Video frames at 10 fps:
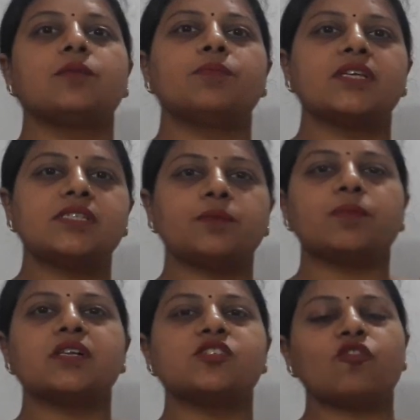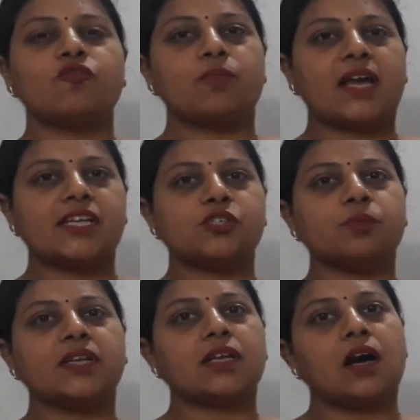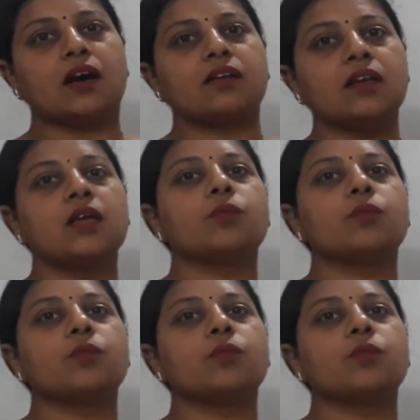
Principles of Management are